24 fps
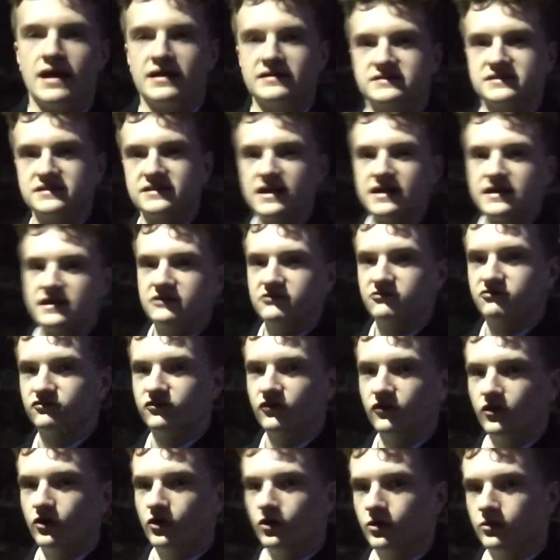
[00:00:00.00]
And today in
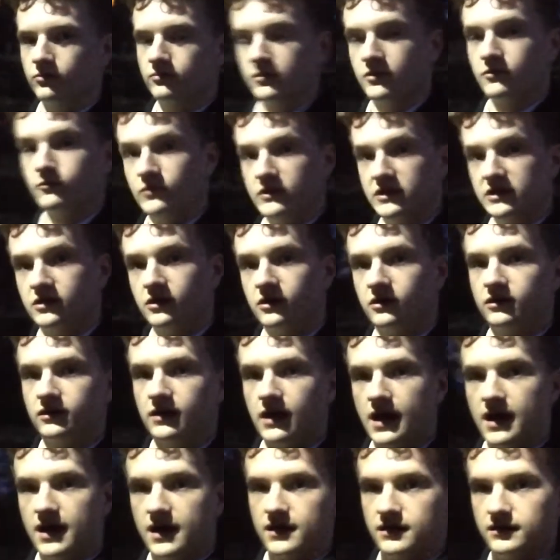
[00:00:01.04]
form we
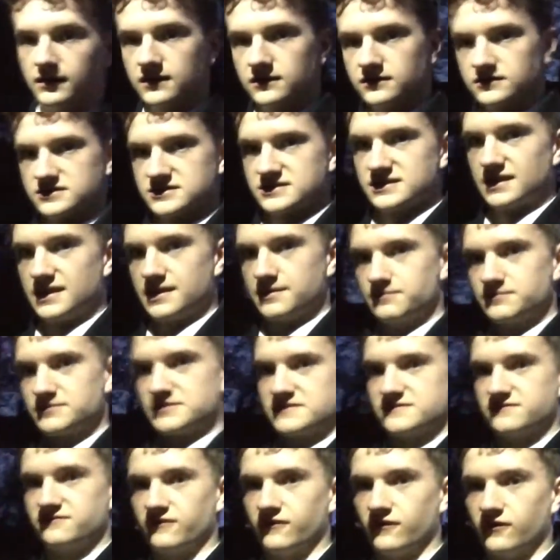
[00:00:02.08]
got our little
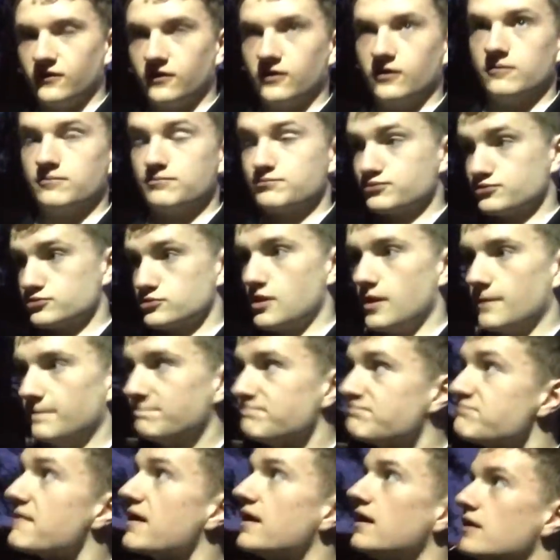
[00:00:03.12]
slips for
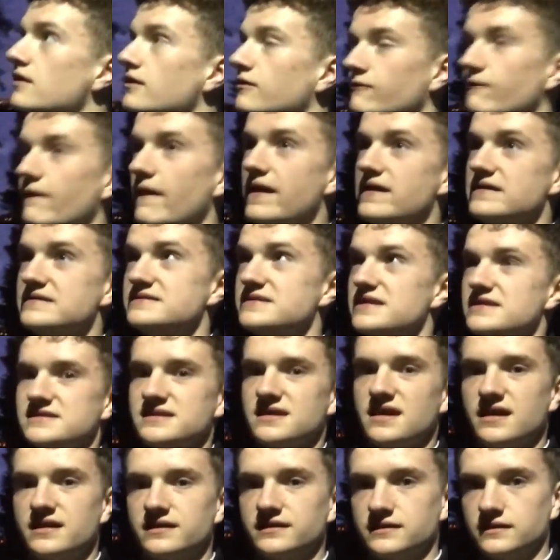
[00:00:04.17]
prom, where it
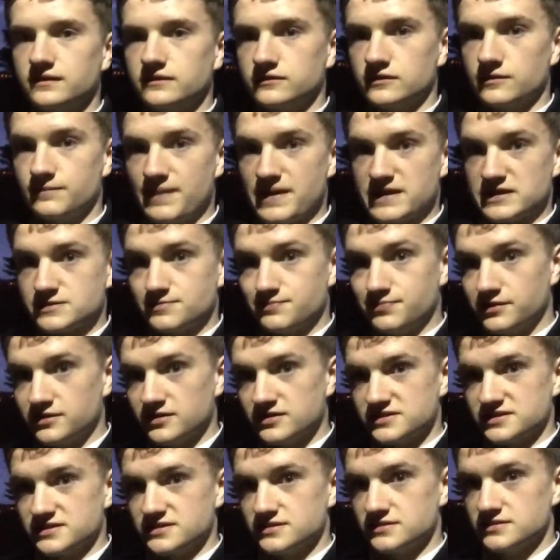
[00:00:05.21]
says like the best
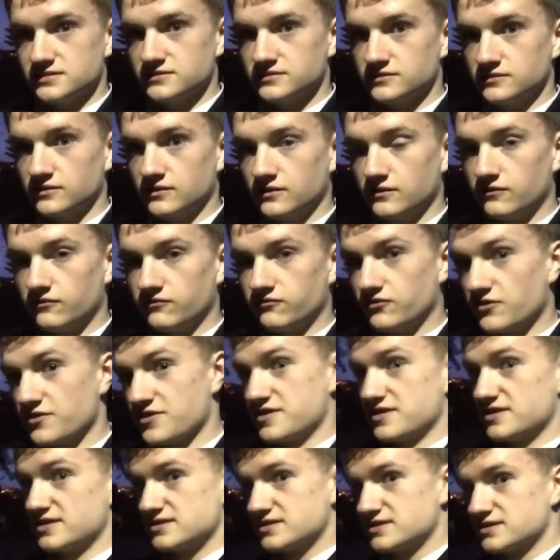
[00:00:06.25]
person for
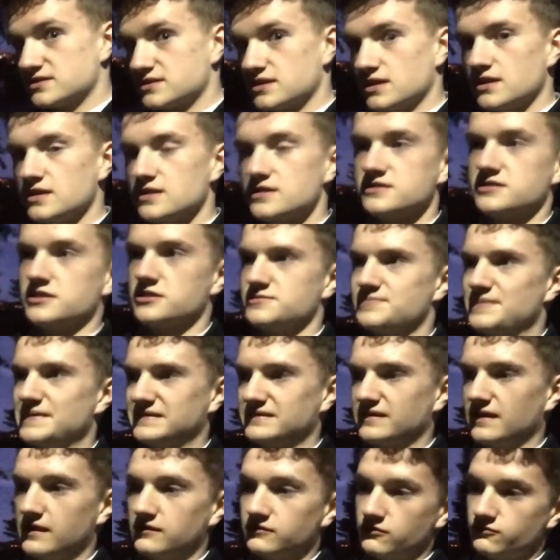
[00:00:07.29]
this. So it's
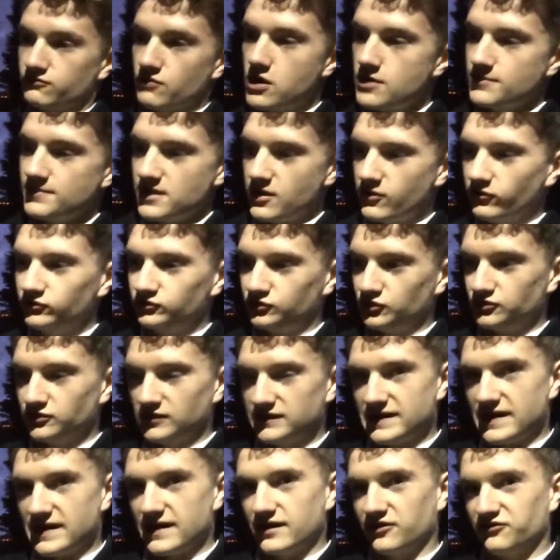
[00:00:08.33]
basically like the Romeo and
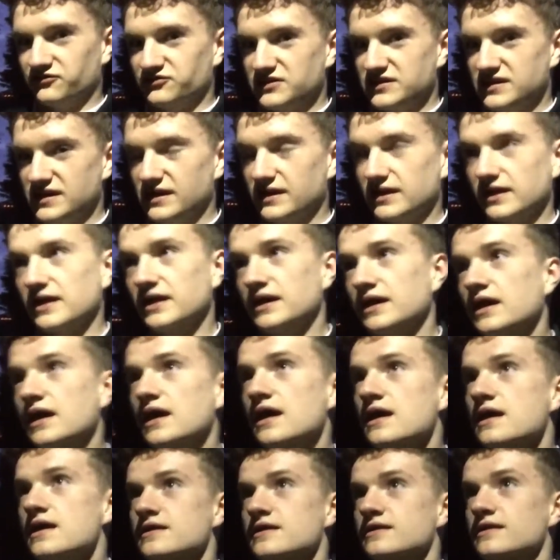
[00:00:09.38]
Juliet of the year,
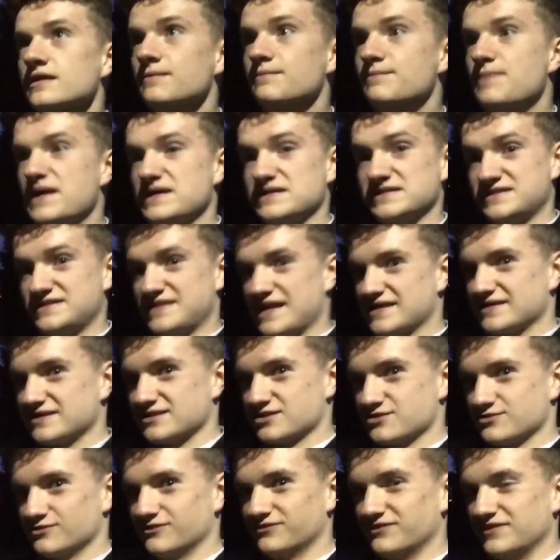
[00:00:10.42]
the best
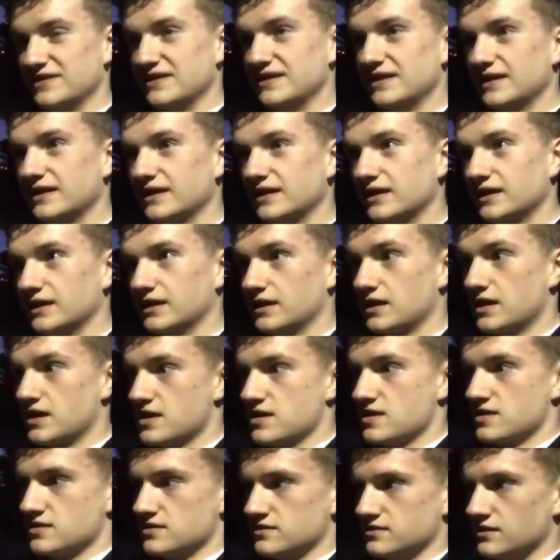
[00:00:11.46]
dancer of the year,
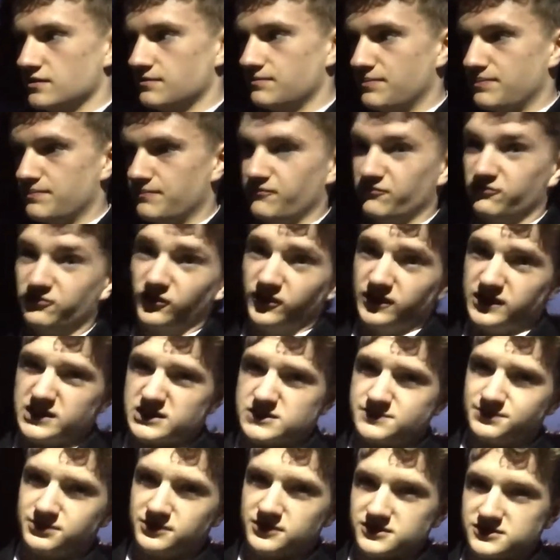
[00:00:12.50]
the
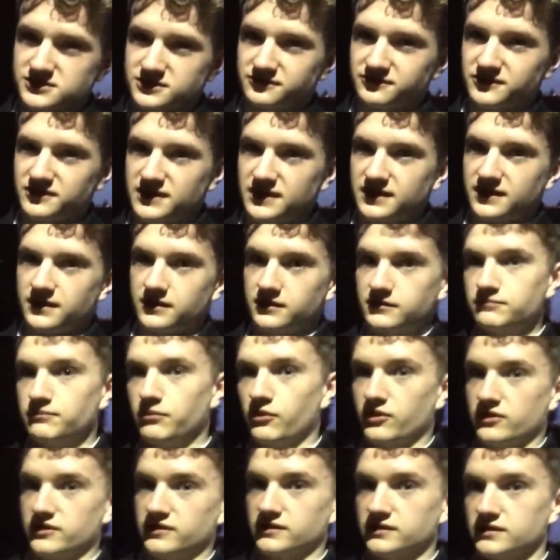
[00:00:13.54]
funniest person of the year,
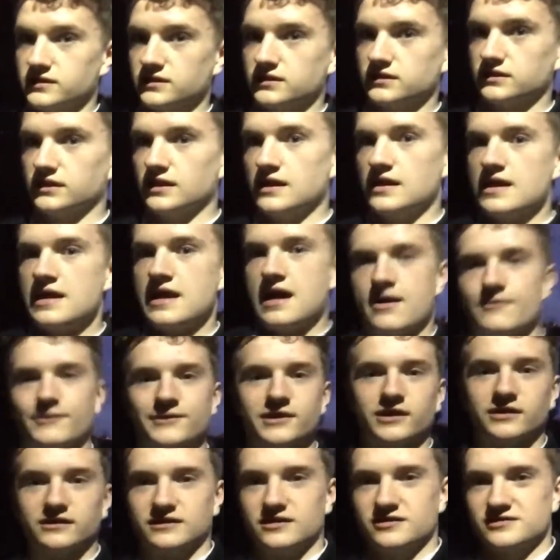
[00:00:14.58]
boy and girl, and
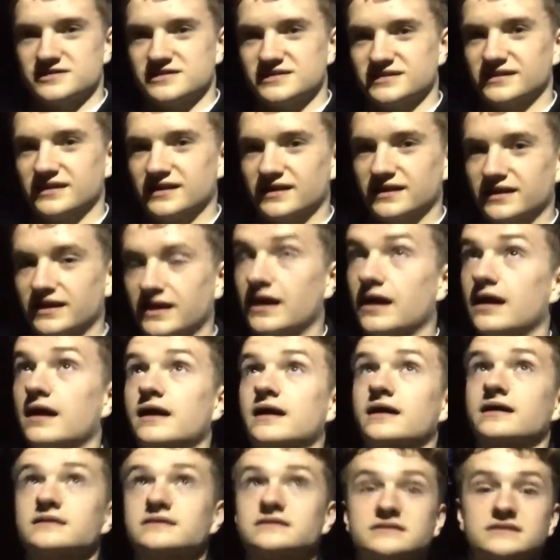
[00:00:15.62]
we got those today,
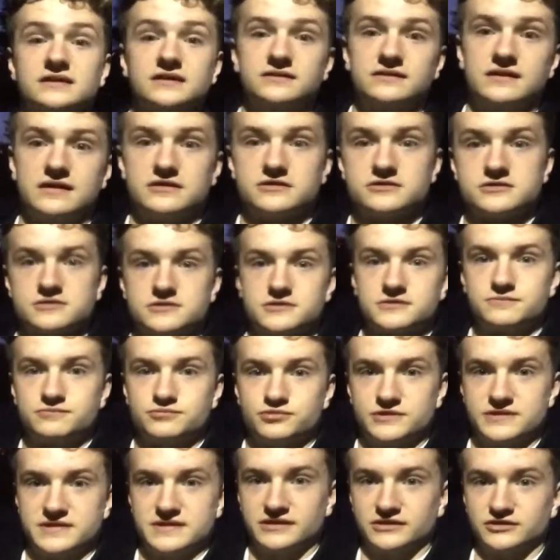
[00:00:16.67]
and so that was
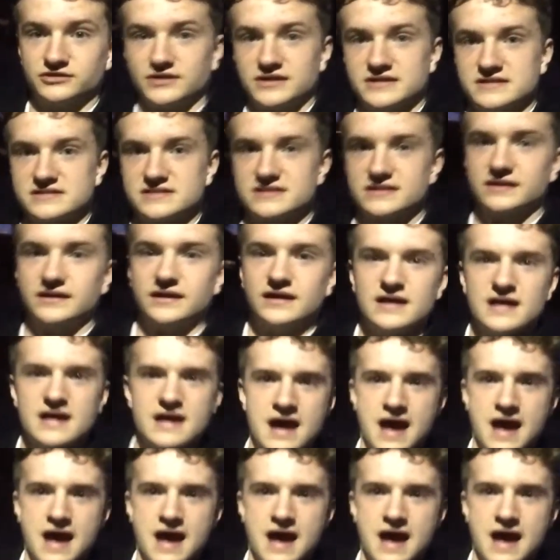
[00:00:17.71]
pretty interesting.